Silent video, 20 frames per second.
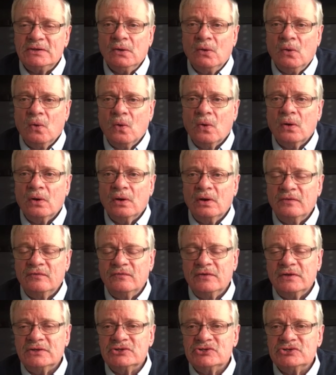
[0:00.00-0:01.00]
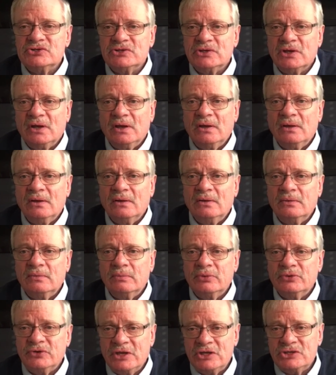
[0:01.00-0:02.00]
or if it's
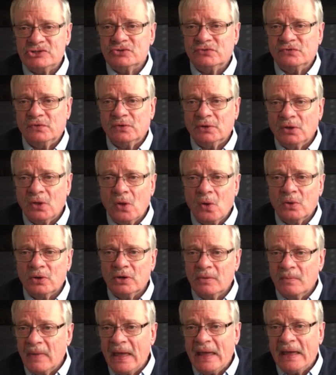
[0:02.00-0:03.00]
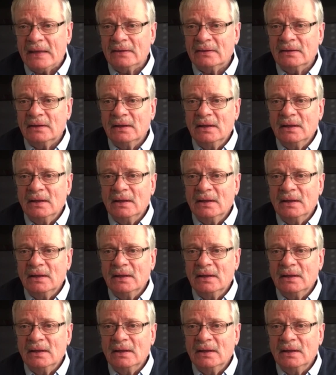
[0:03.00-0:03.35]
potential for lower demand